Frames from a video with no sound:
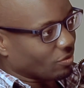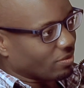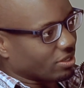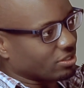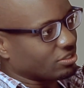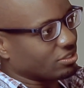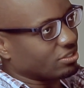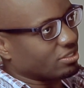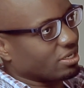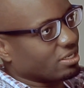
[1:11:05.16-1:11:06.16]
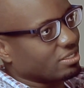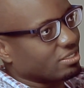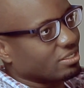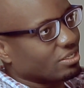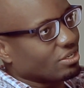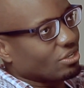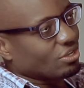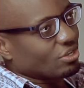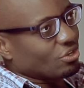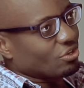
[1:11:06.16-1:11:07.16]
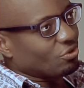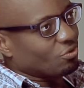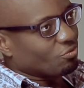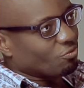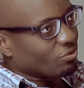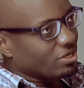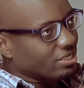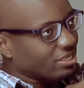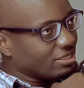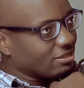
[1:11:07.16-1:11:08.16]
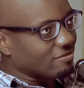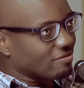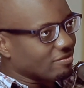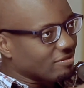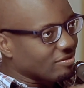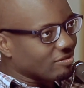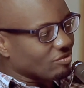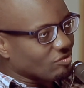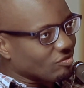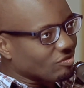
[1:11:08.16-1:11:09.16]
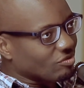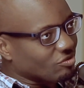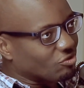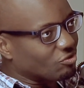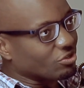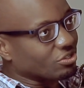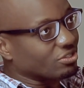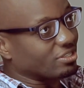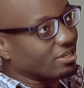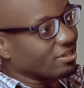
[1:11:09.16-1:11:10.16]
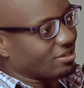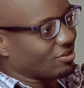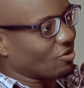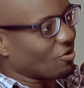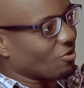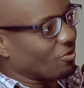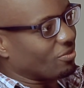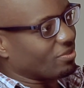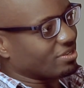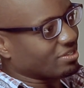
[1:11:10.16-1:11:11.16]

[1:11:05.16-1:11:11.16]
much is that you really drilled in on this